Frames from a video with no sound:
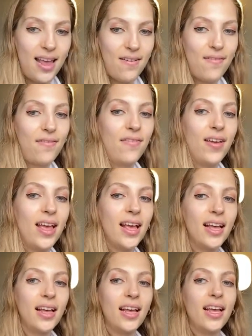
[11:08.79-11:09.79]

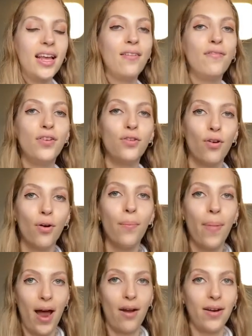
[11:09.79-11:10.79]
if your
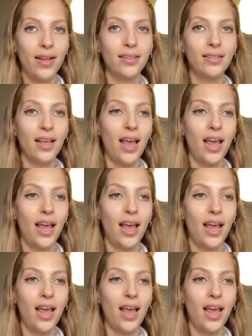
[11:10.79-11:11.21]
parents